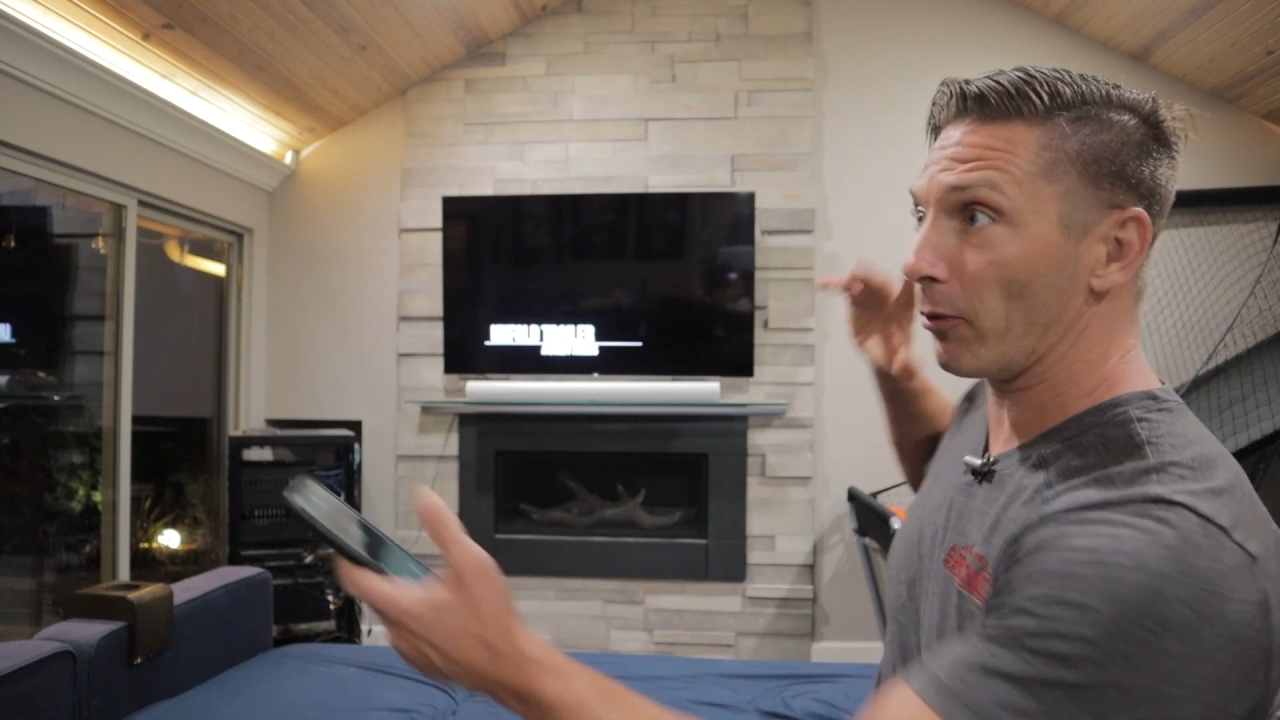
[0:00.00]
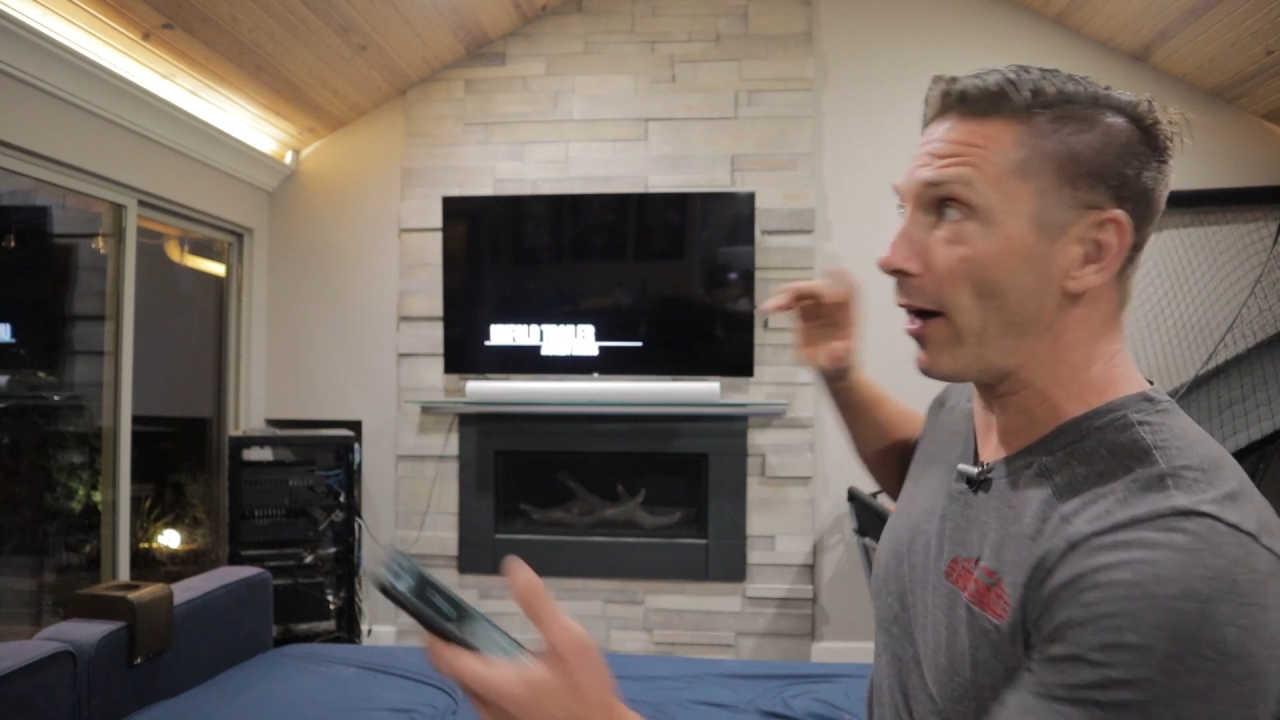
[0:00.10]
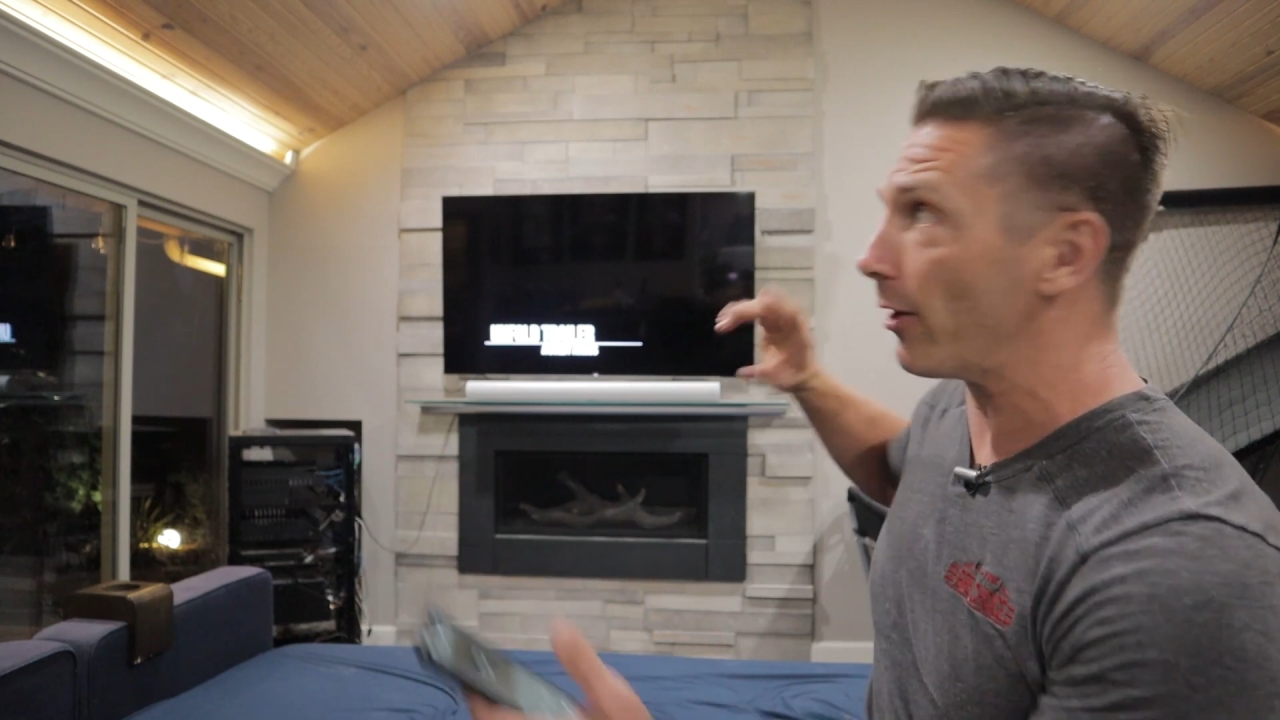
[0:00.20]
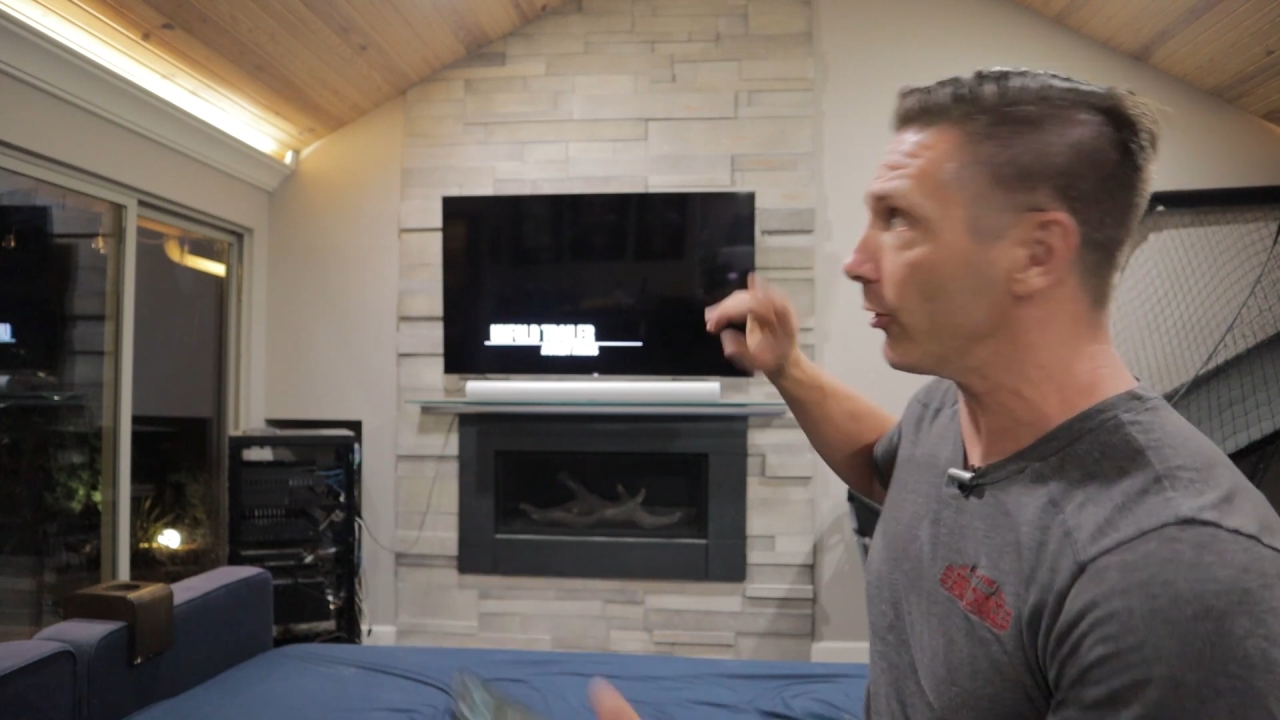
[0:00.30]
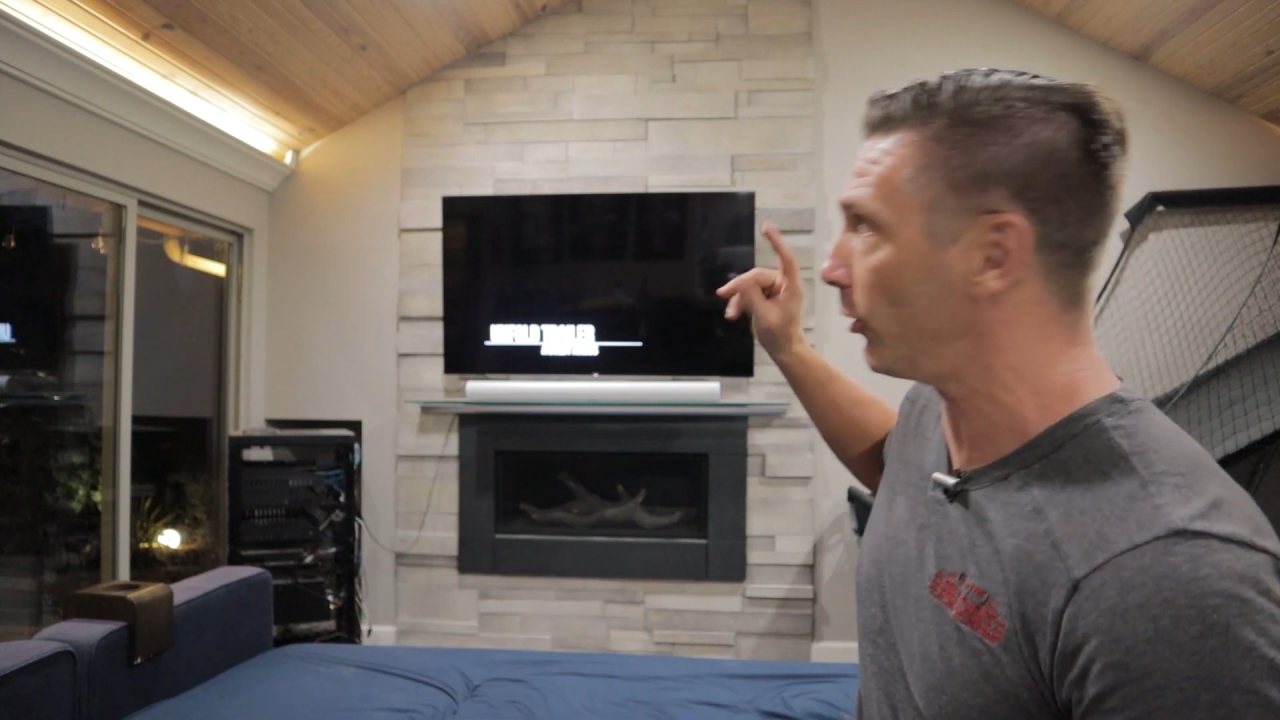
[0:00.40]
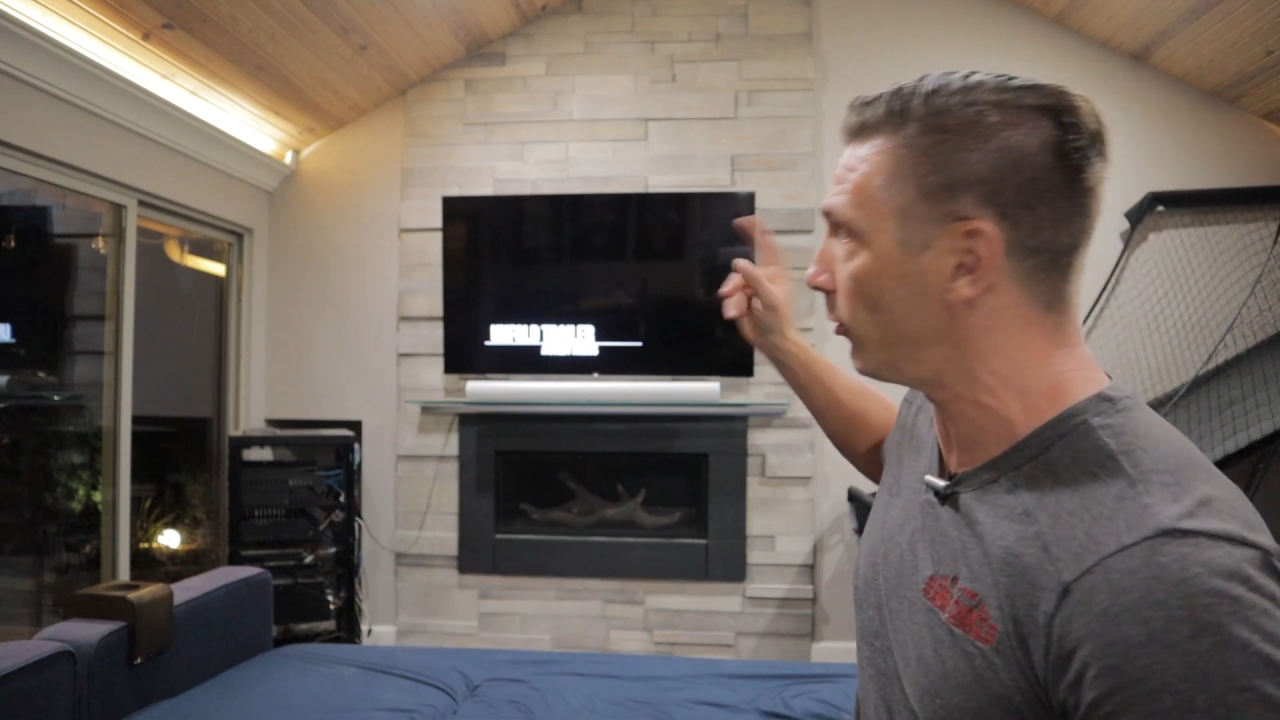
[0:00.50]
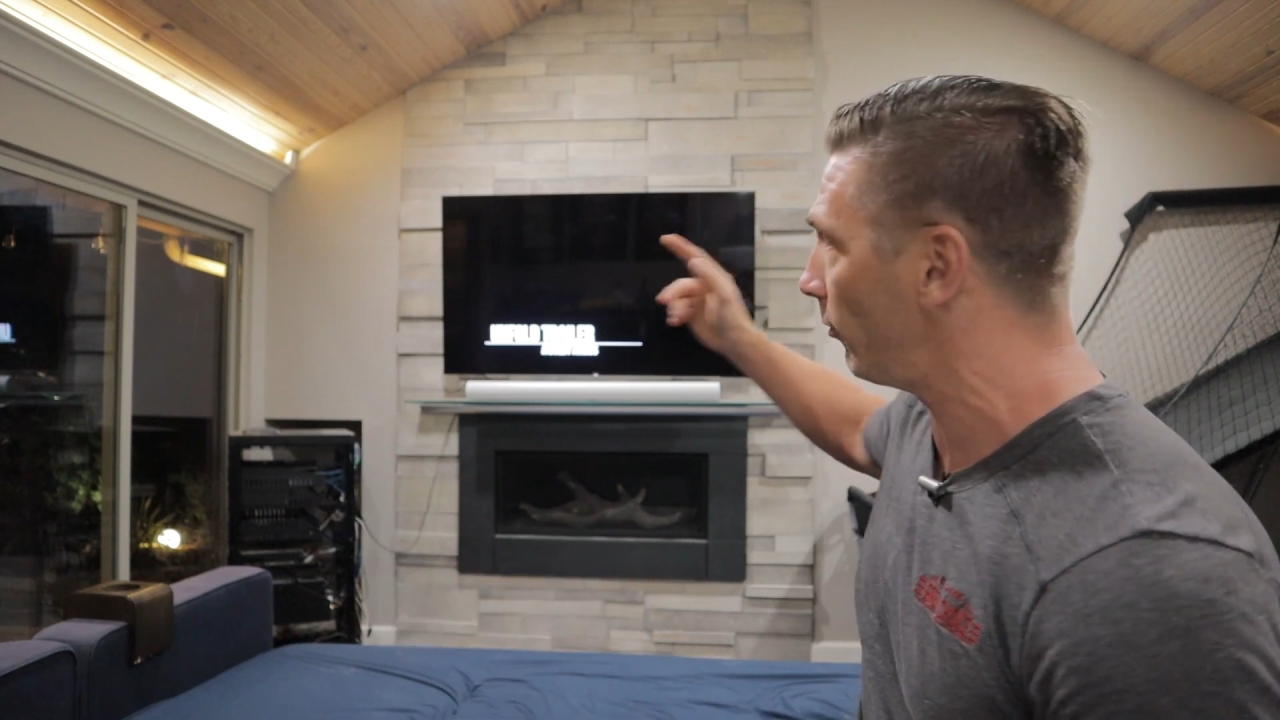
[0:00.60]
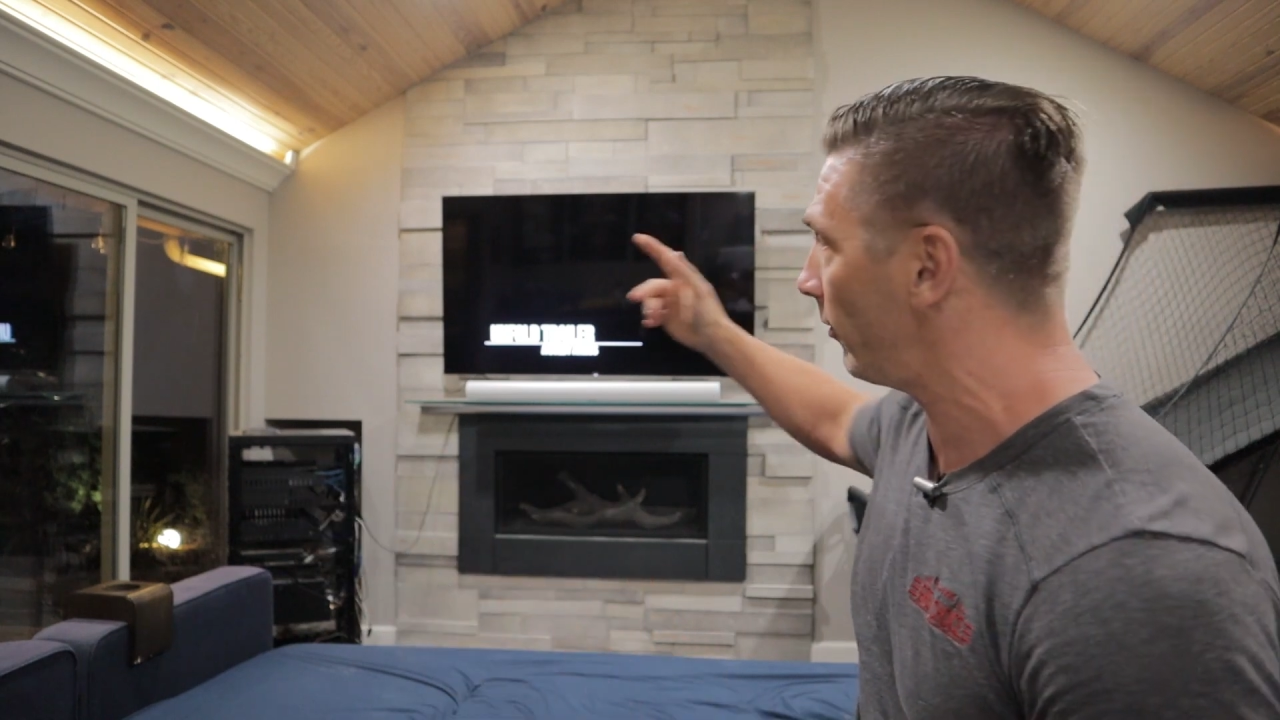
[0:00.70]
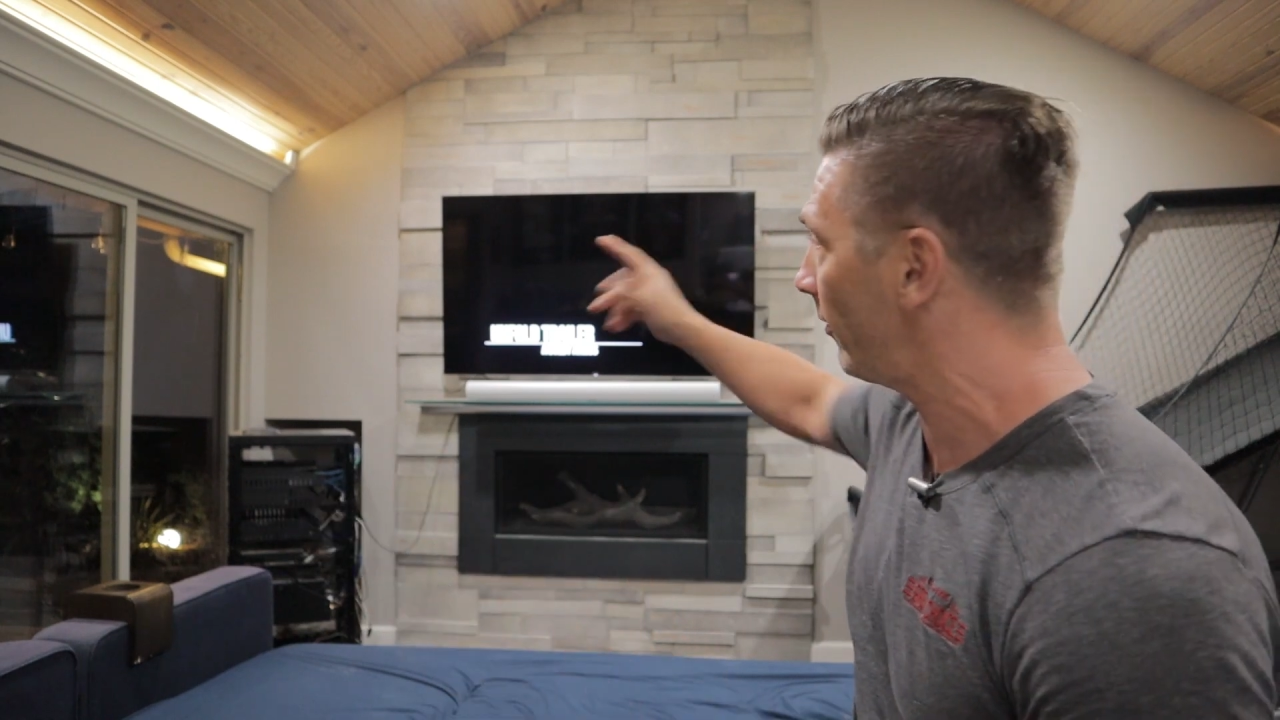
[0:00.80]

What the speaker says: around you.